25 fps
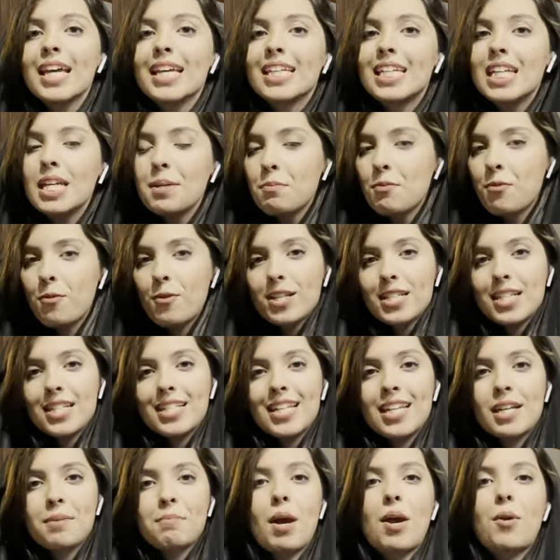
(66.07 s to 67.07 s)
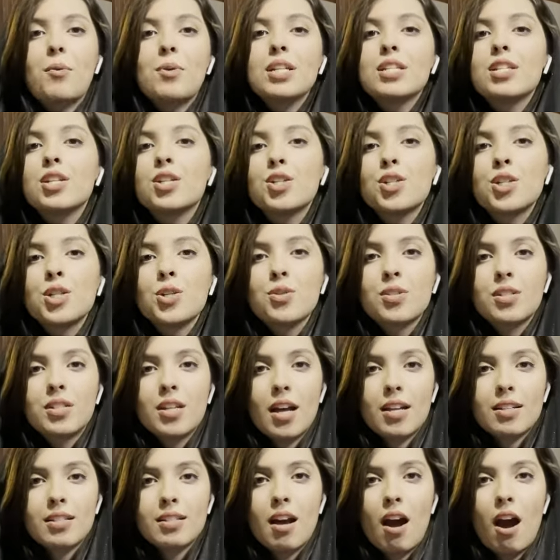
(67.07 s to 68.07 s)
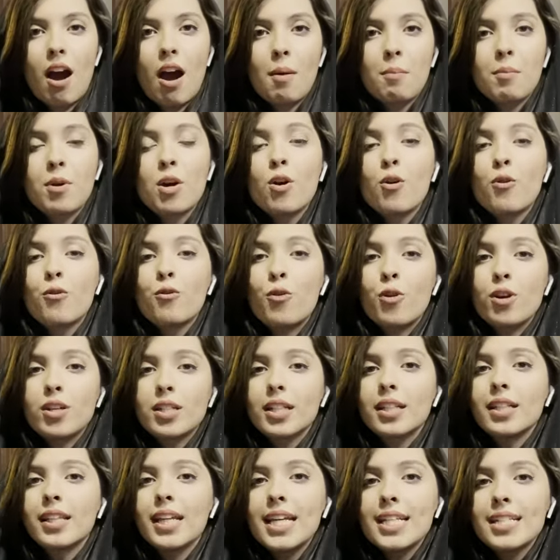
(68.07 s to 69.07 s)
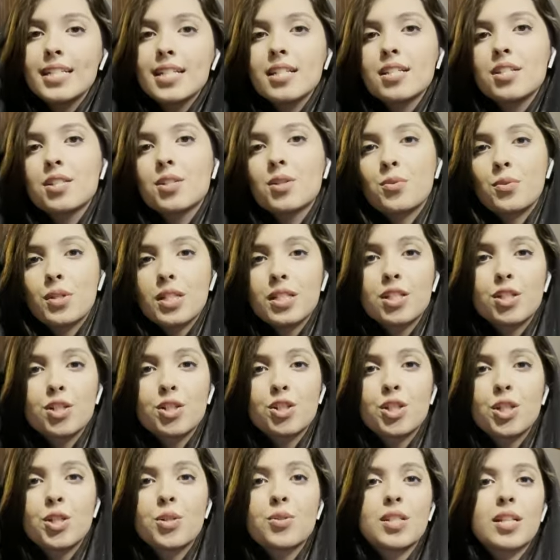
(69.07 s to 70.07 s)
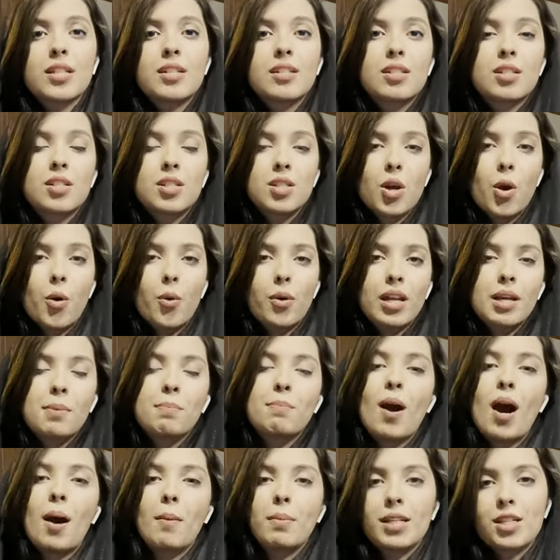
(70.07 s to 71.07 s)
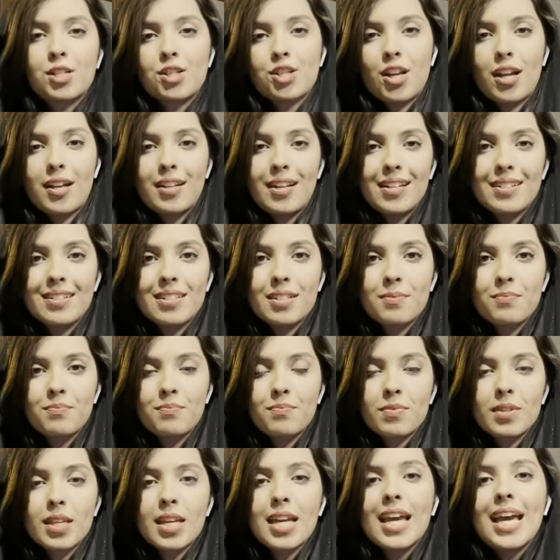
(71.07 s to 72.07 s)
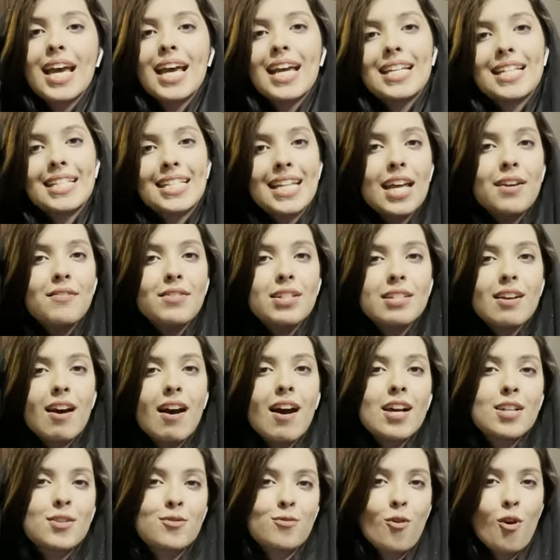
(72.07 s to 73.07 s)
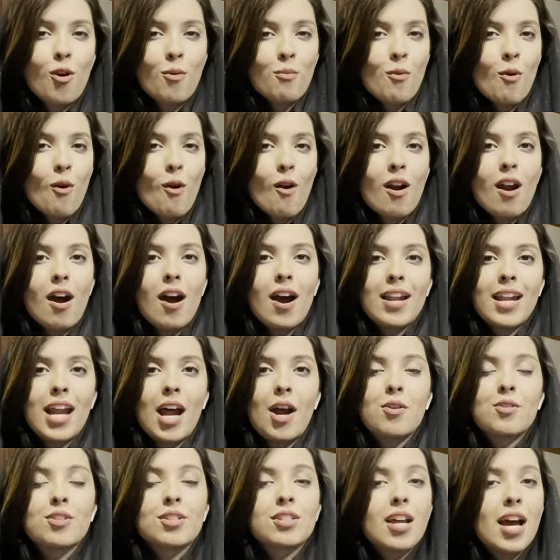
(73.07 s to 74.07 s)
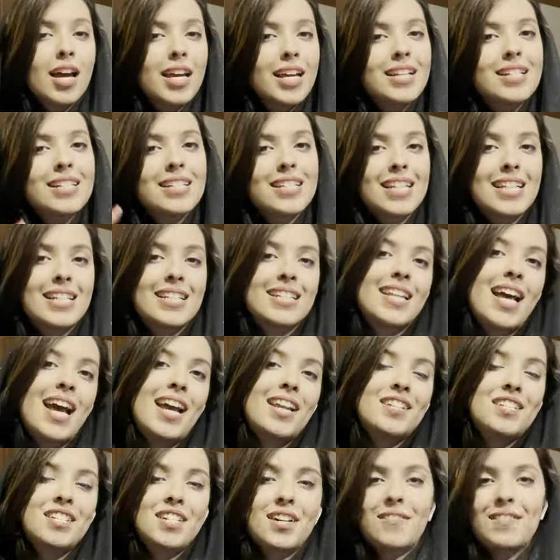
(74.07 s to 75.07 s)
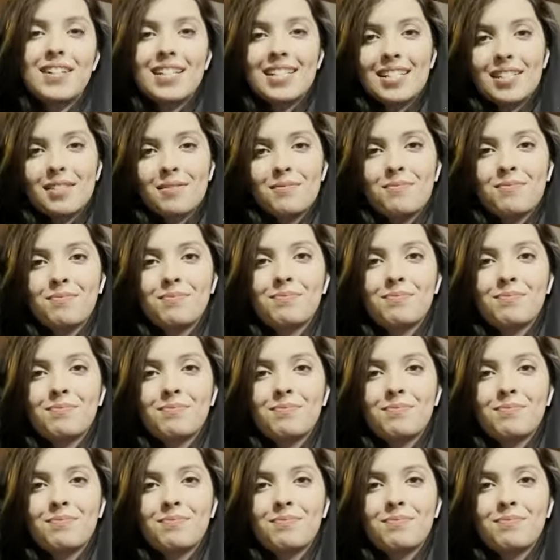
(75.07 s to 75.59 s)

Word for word: Keep visiting my research news dot com for the latest research news and story published on it. Stay with us for more on our Science Inside stories.